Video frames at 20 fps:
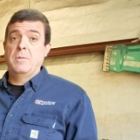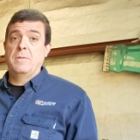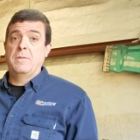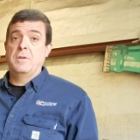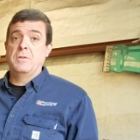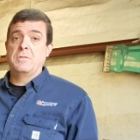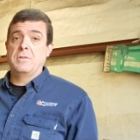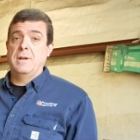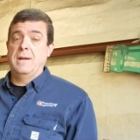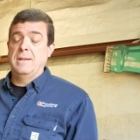what
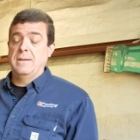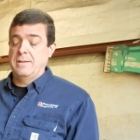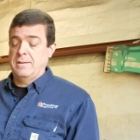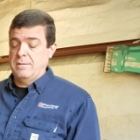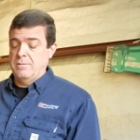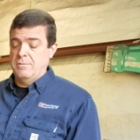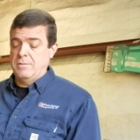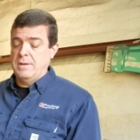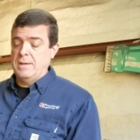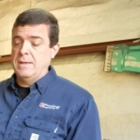they're trying to
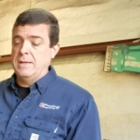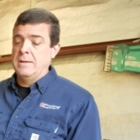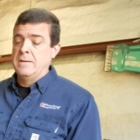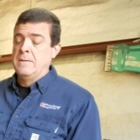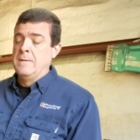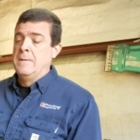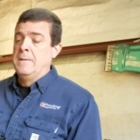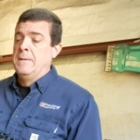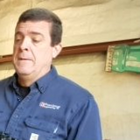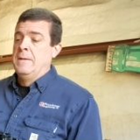convey.
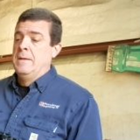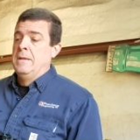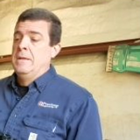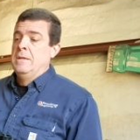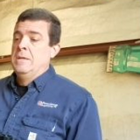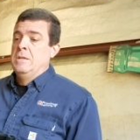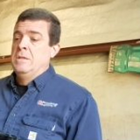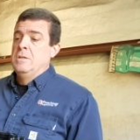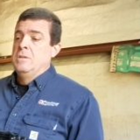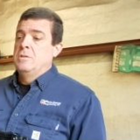
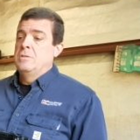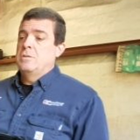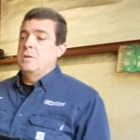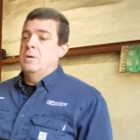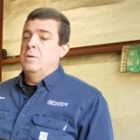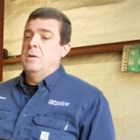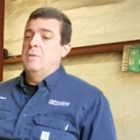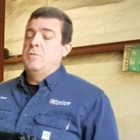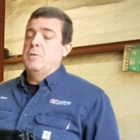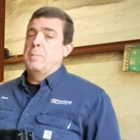
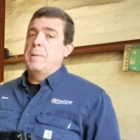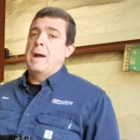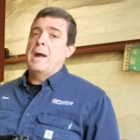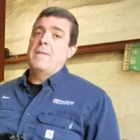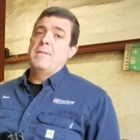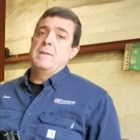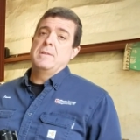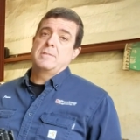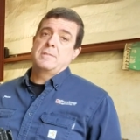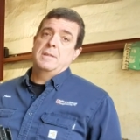So if you
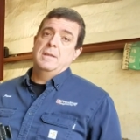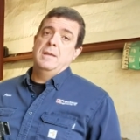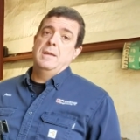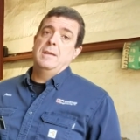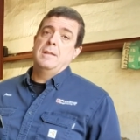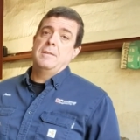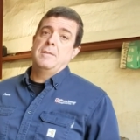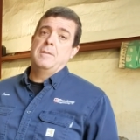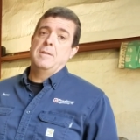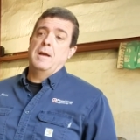buy this
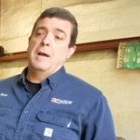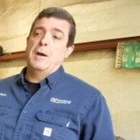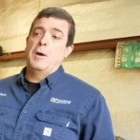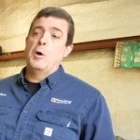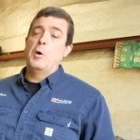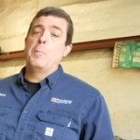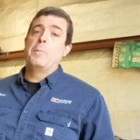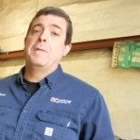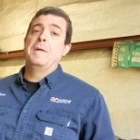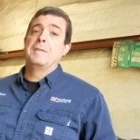kit, I
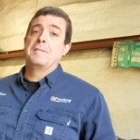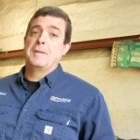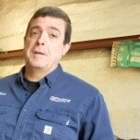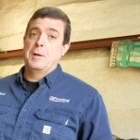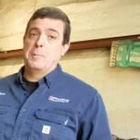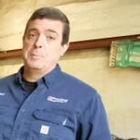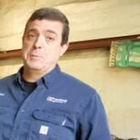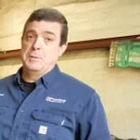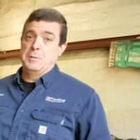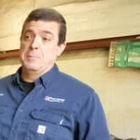hope this
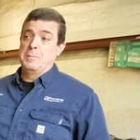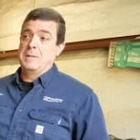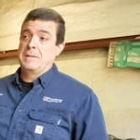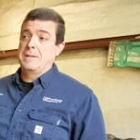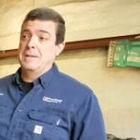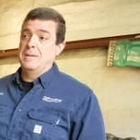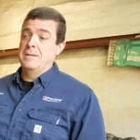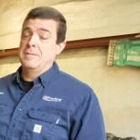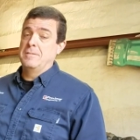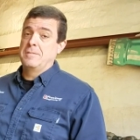helps you,
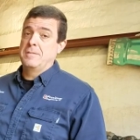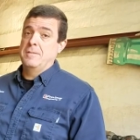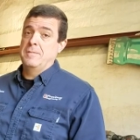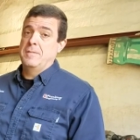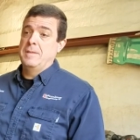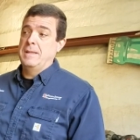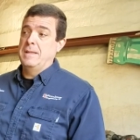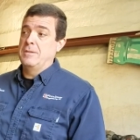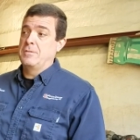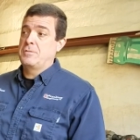because
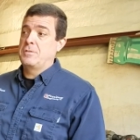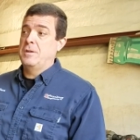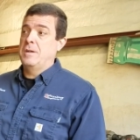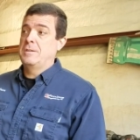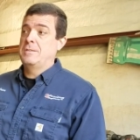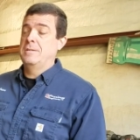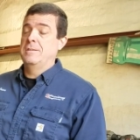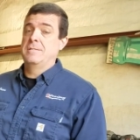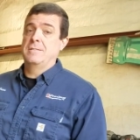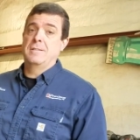the
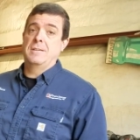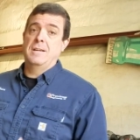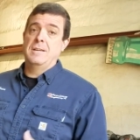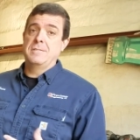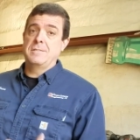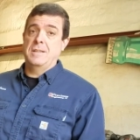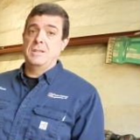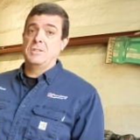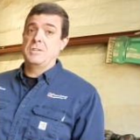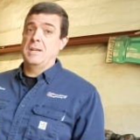instructions,
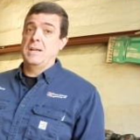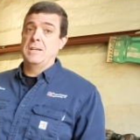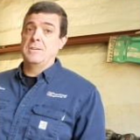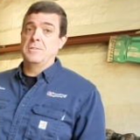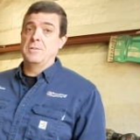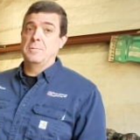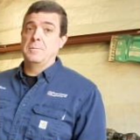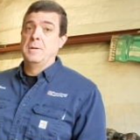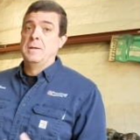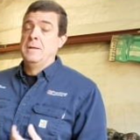unless they change
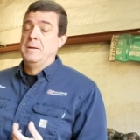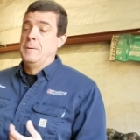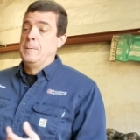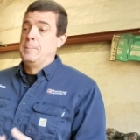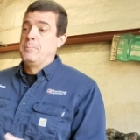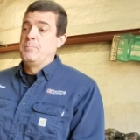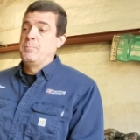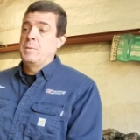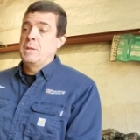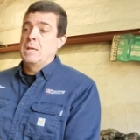them,
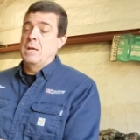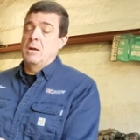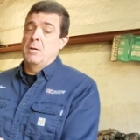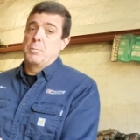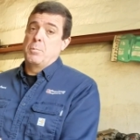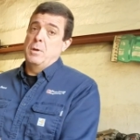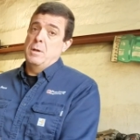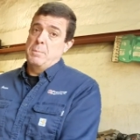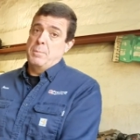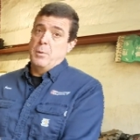are
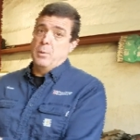pretty